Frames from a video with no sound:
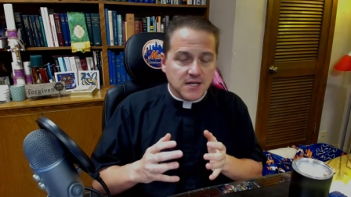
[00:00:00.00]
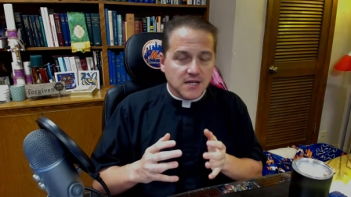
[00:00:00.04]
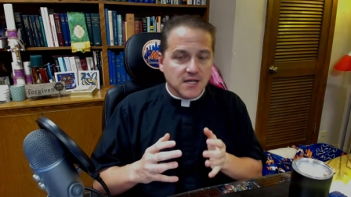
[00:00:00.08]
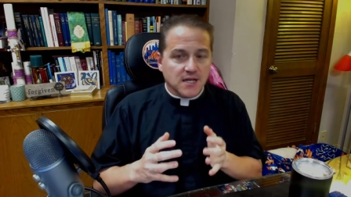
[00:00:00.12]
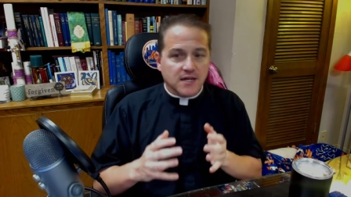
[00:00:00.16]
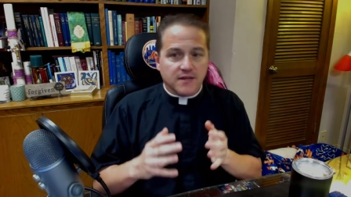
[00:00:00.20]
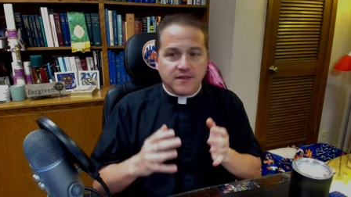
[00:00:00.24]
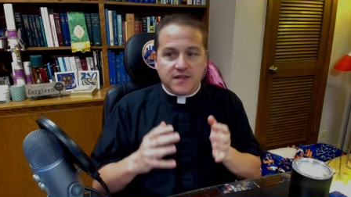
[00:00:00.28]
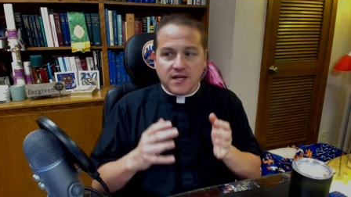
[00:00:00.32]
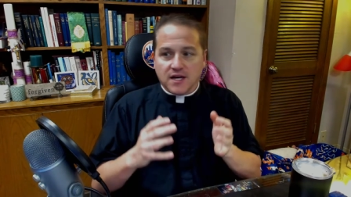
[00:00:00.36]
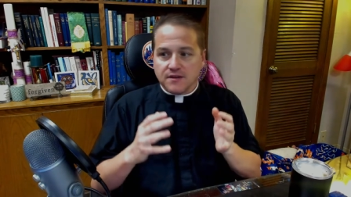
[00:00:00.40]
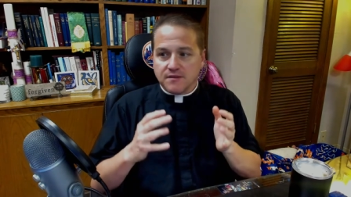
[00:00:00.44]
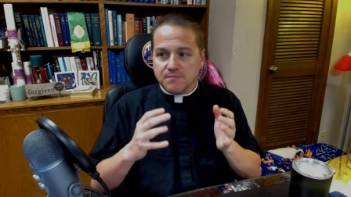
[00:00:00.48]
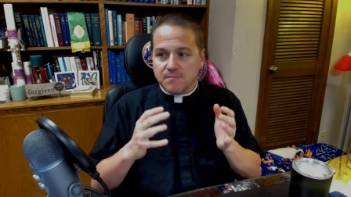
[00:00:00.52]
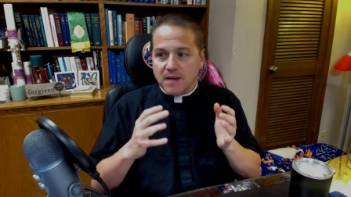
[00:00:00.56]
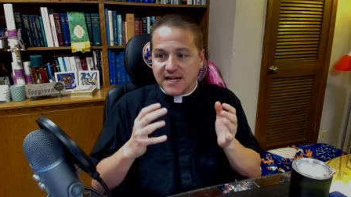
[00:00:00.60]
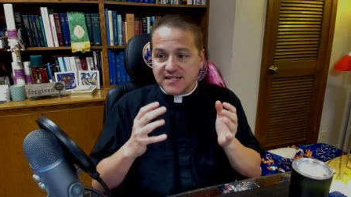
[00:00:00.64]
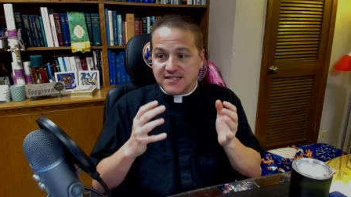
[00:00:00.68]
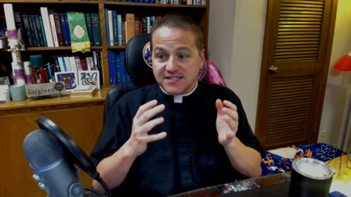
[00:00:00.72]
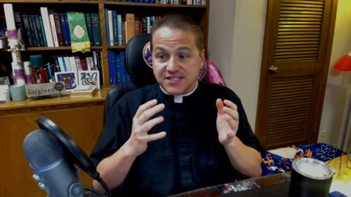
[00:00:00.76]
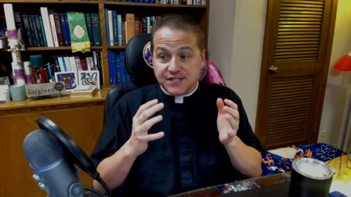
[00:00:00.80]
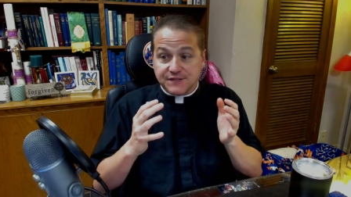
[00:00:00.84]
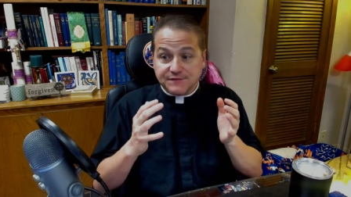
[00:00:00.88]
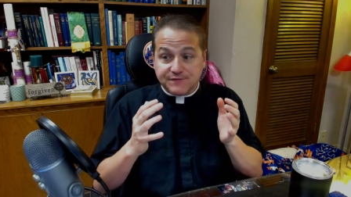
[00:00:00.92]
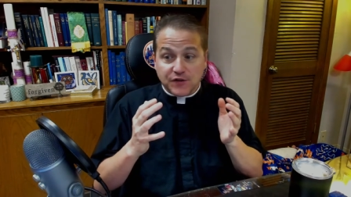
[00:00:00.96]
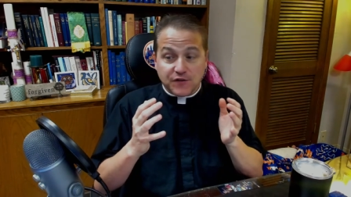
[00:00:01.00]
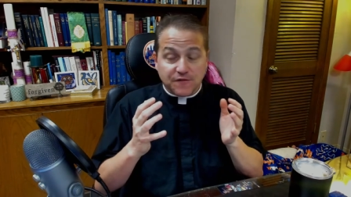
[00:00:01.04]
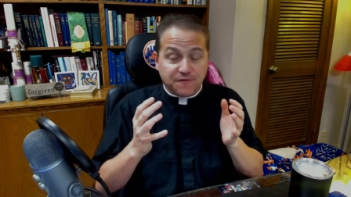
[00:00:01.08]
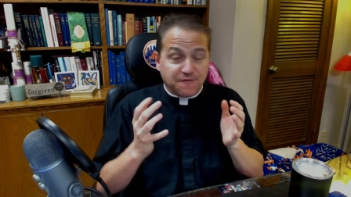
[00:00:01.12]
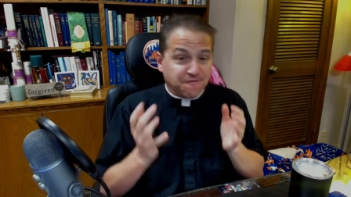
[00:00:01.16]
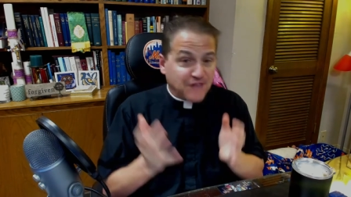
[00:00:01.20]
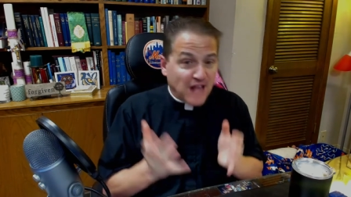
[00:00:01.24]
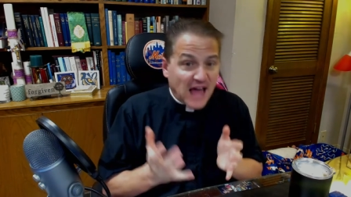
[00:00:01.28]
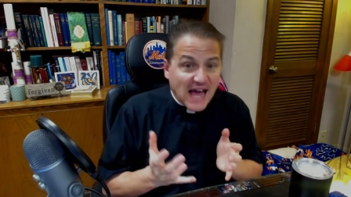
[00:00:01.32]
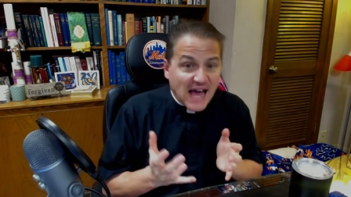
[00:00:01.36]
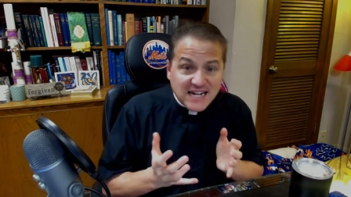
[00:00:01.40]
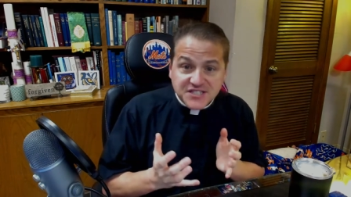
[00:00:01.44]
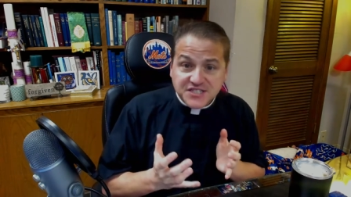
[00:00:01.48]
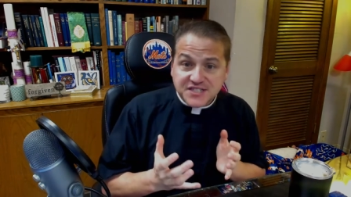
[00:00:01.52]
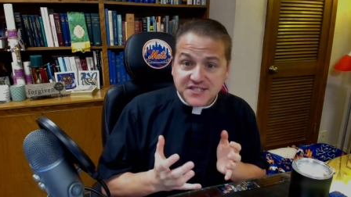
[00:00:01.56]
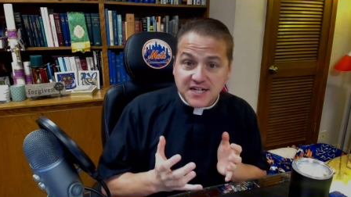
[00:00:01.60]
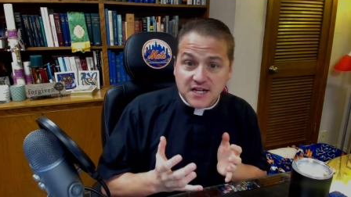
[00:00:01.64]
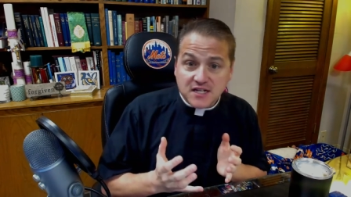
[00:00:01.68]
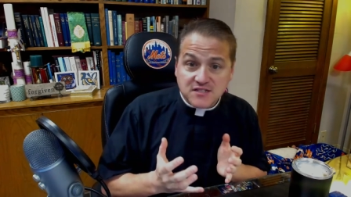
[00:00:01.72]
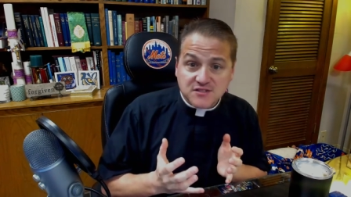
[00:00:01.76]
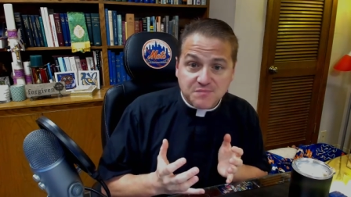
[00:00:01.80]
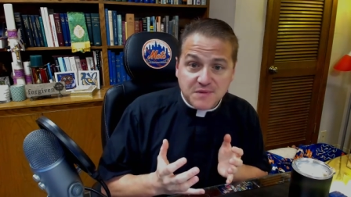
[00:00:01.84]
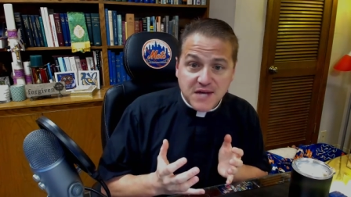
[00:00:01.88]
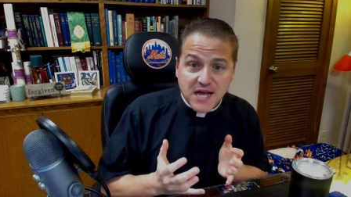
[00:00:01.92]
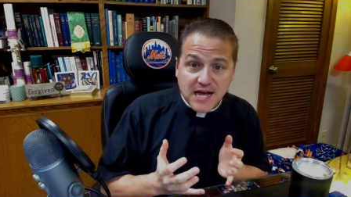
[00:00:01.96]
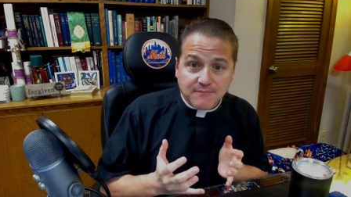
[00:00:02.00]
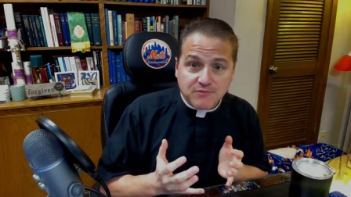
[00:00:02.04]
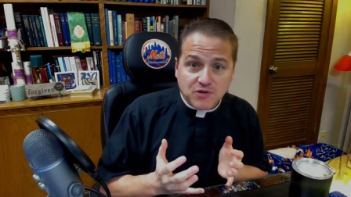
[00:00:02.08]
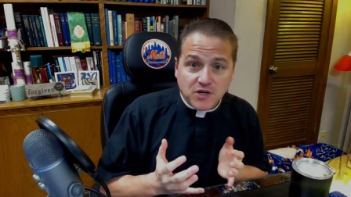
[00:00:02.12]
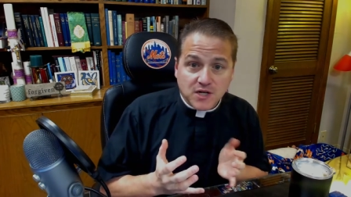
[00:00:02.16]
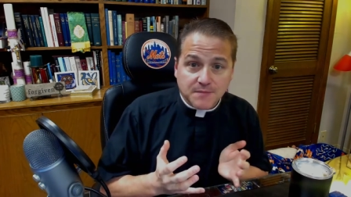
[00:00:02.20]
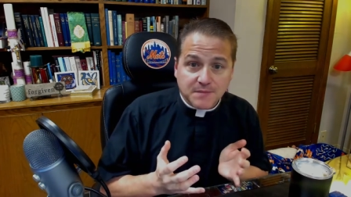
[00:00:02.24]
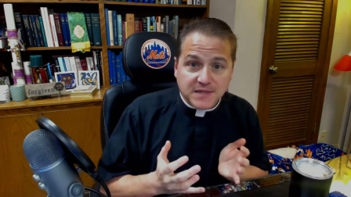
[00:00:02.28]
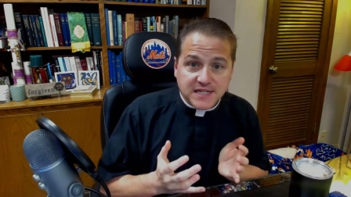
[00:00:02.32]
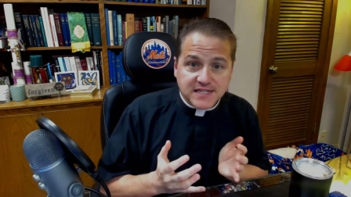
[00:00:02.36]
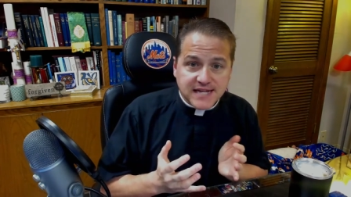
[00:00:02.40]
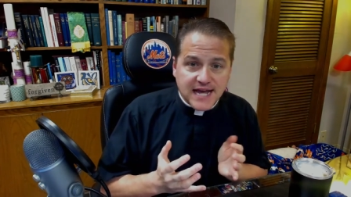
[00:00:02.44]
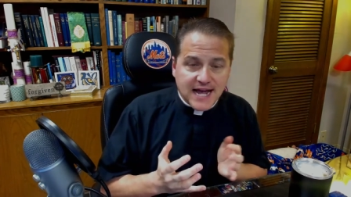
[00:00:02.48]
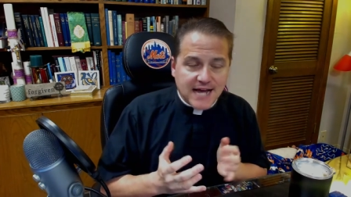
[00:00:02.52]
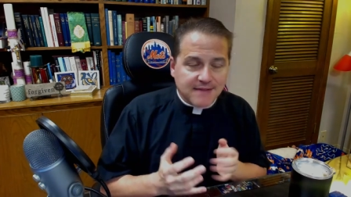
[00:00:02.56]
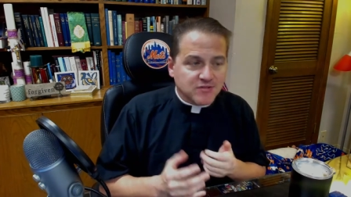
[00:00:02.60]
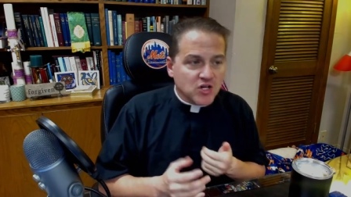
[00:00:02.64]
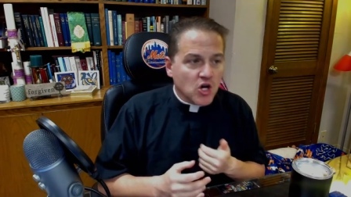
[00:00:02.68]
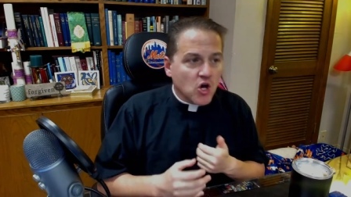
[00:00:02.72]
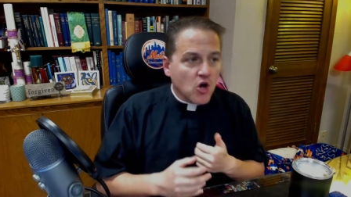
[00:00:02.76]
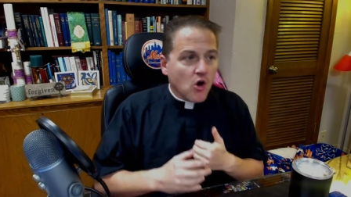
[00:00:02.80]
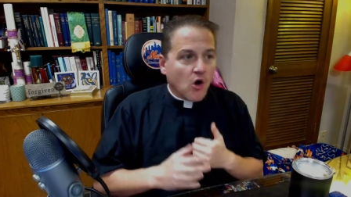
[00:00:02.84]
The, my sinful flesh tells me I'm going to be damned.